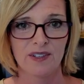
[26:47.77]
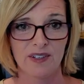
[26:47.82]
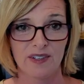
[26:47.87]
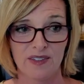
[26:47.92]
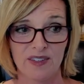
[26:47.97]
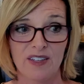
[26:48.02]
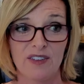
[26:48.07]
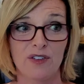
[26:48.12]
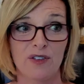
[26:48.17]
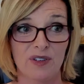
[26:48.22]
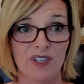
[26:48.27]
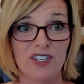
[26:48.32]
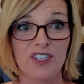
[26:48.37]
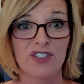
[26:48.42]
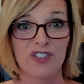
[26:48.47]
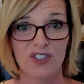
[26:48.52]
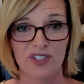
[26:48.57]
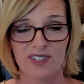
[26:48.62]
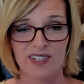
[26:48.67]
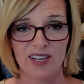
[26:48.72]
Then there
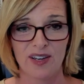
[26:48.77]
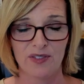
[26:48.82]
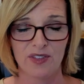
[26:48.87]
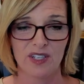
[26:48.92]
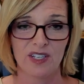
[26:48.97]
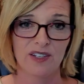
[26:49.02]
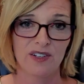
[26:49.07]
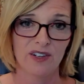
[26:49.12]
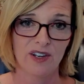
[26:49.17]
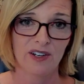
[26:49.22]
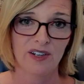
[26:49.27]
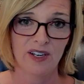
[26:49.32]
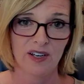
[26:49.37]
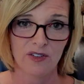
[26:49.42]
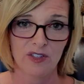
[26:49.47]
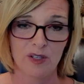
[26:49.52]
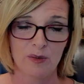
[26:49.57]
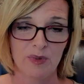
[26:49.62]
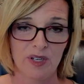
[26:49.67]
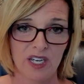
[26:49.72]
is just healthy and
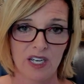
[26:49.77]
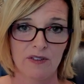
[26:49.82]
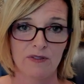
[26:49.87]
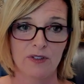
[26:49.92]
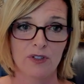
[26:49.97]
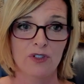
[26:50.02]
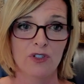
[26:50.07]
unhealthy behavior.